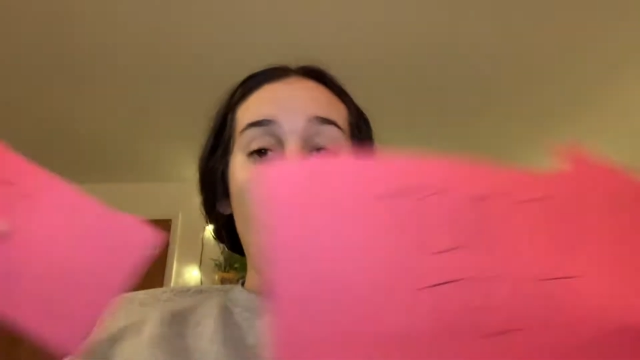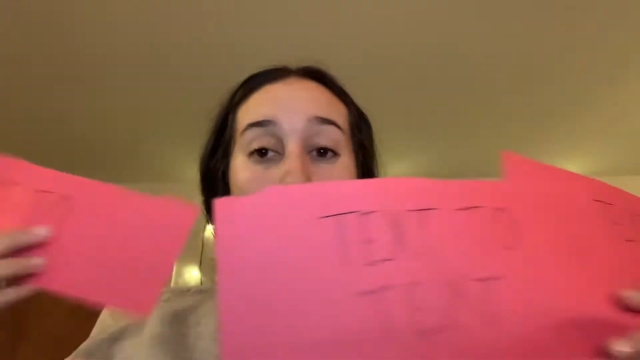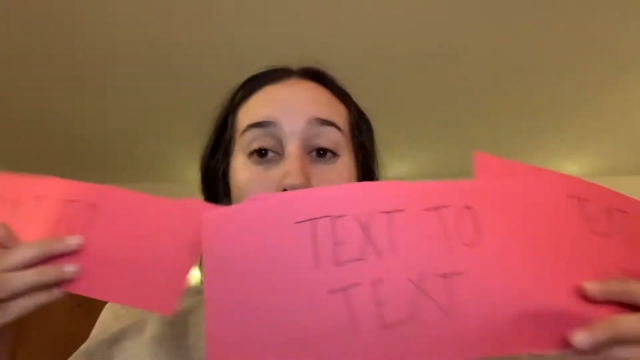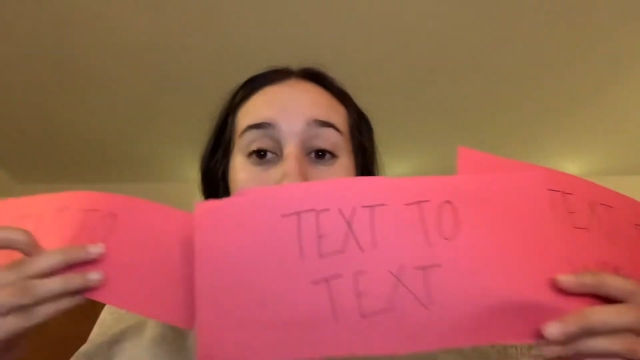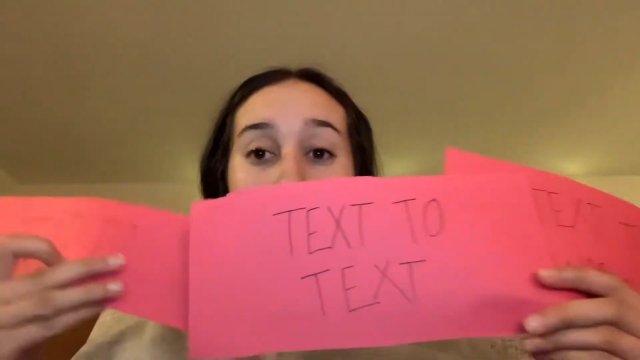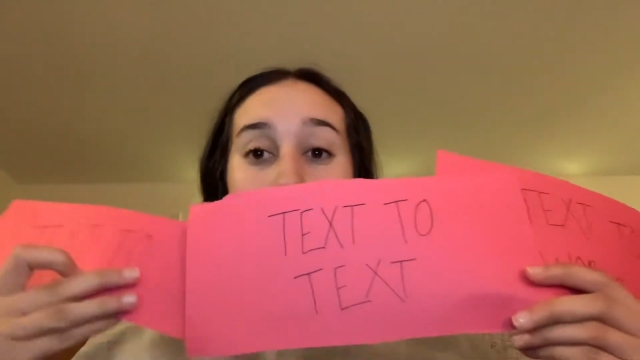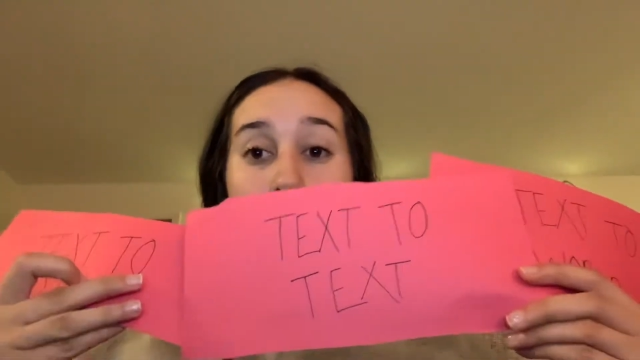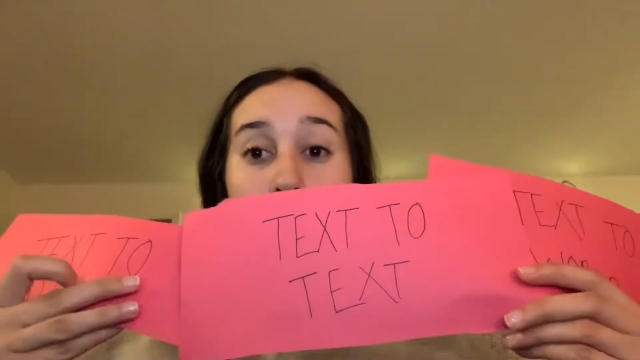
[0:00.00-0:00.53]
or
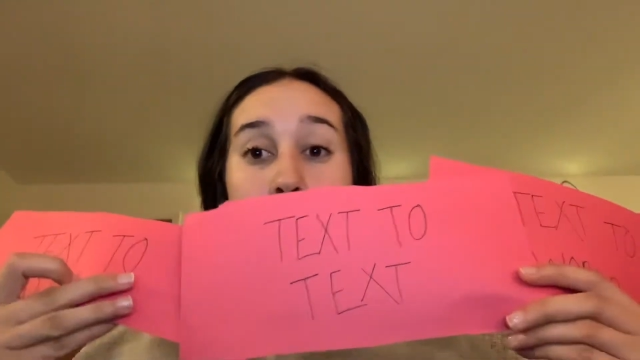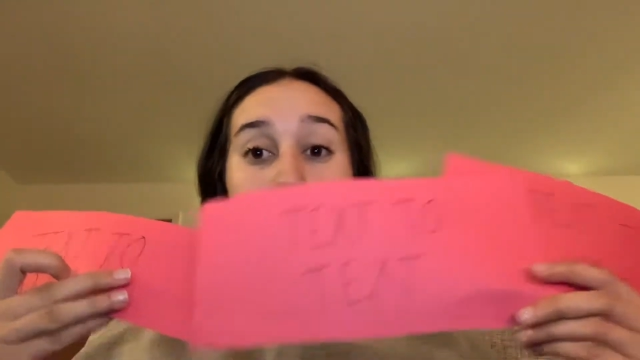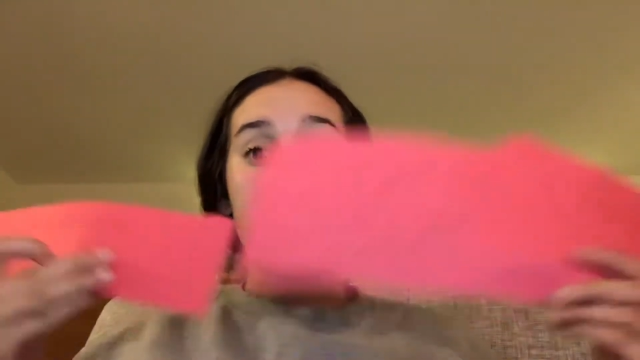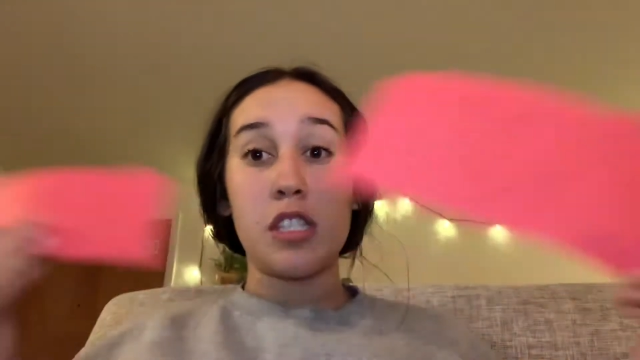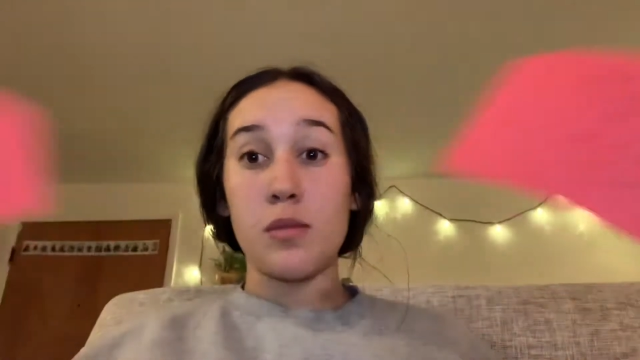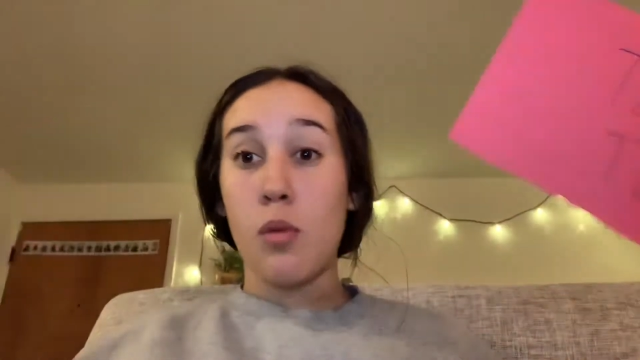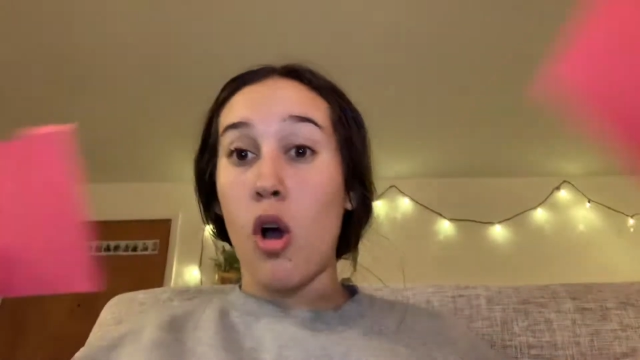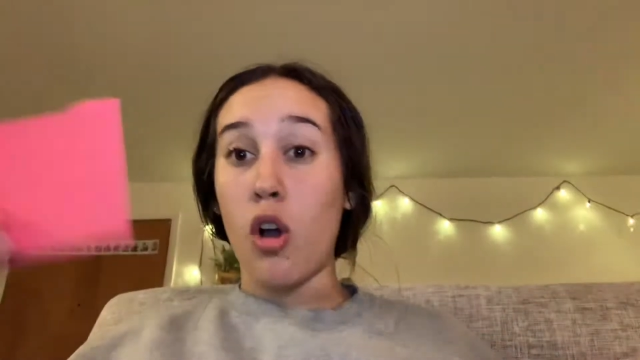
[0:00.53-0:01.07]
like with a
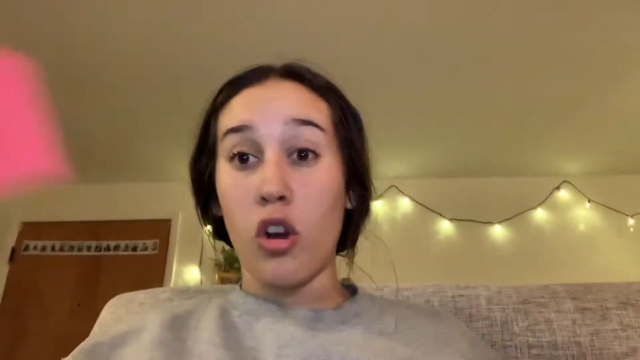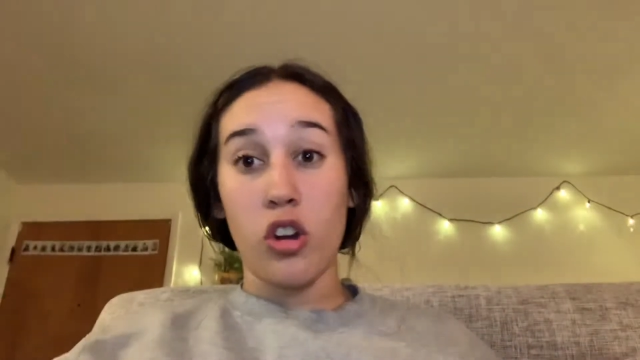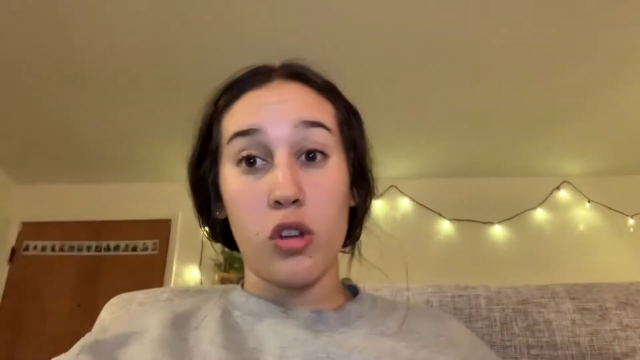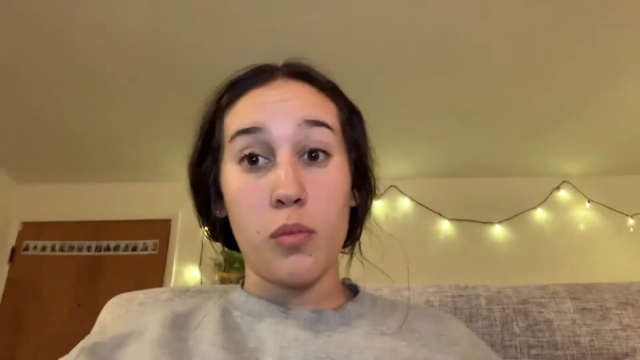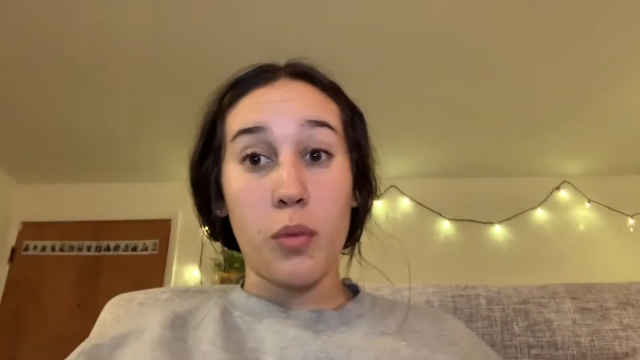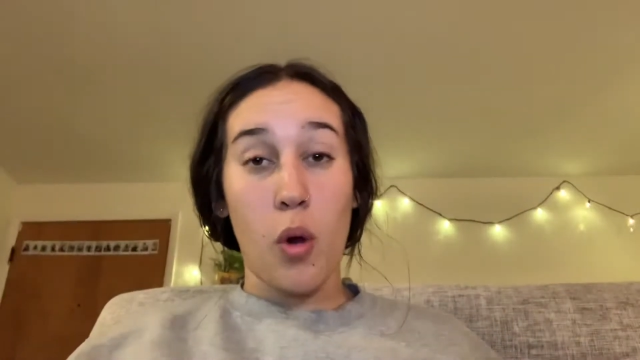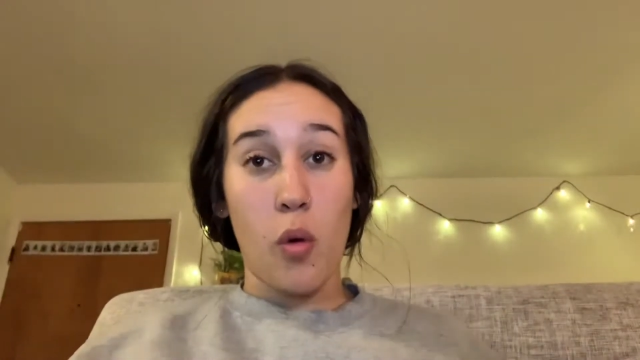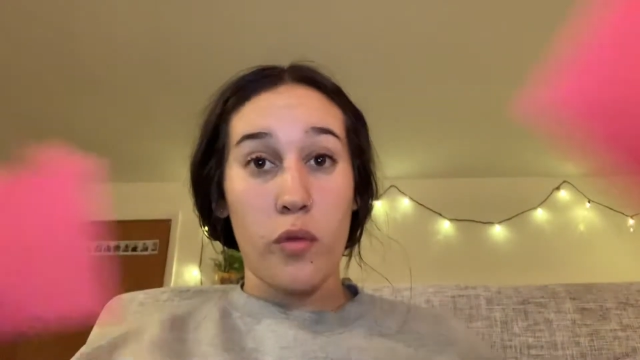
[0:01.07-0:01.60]
small
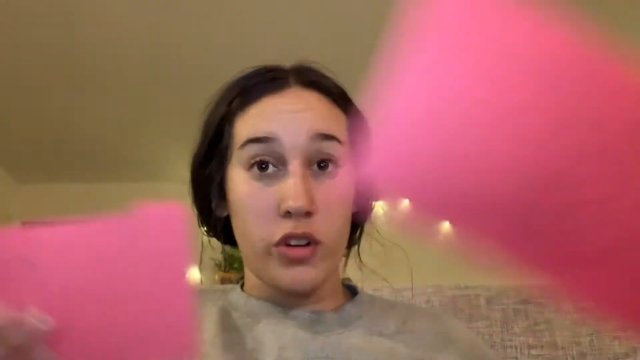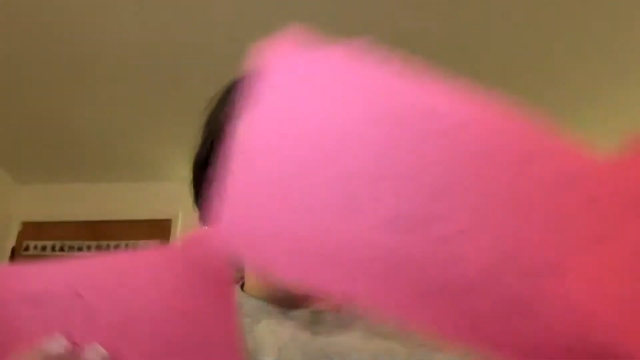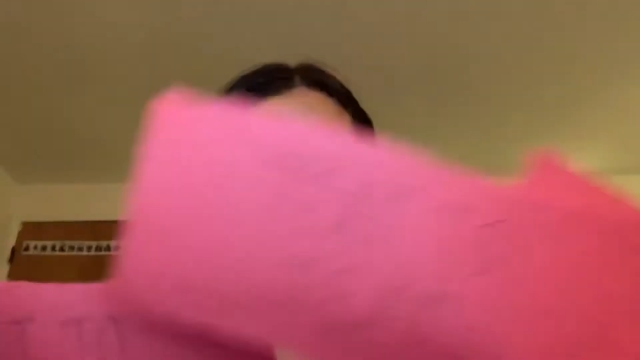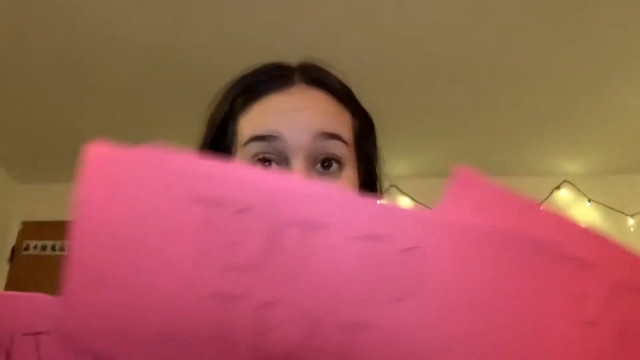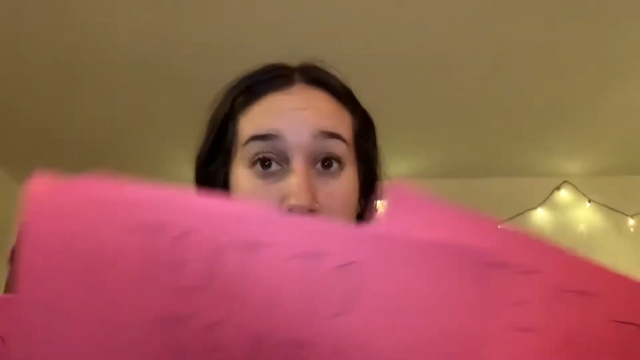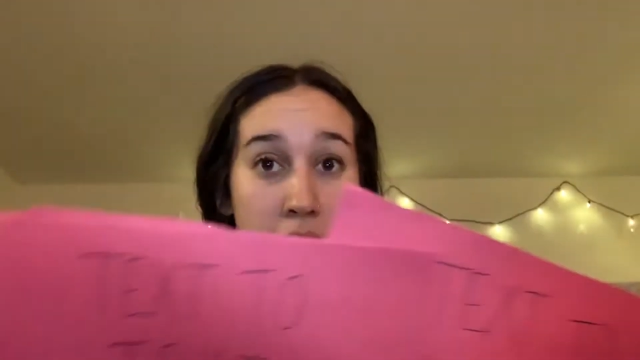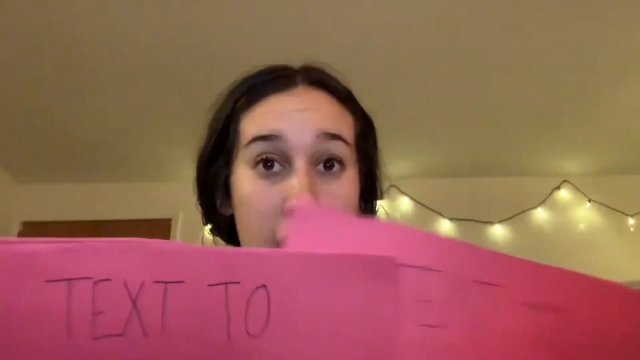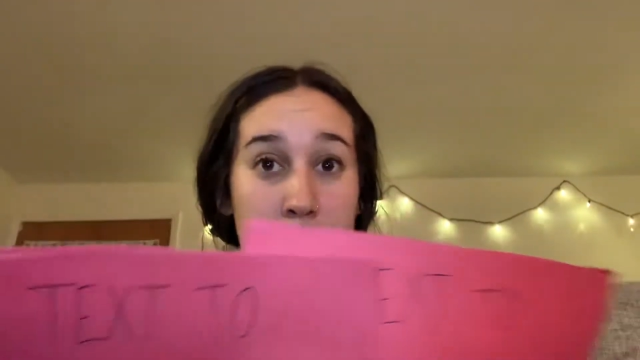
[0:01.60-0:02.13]
group over
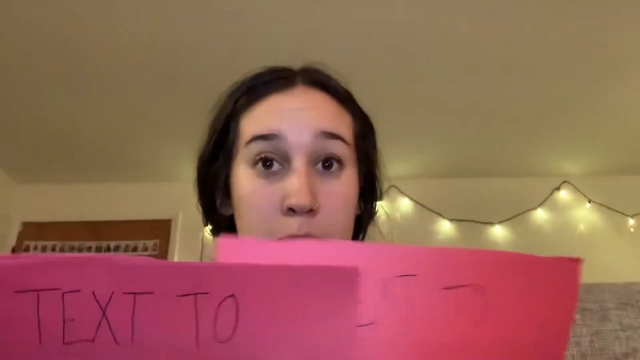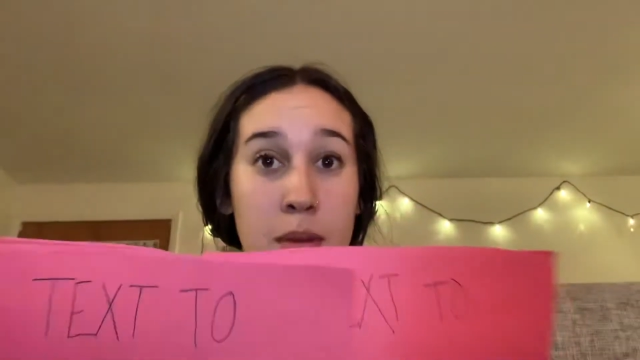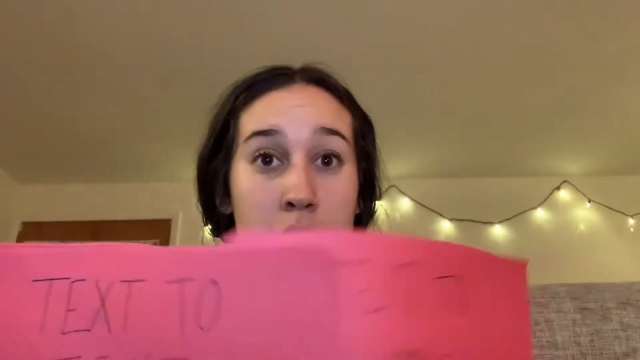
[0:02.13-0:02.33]
time.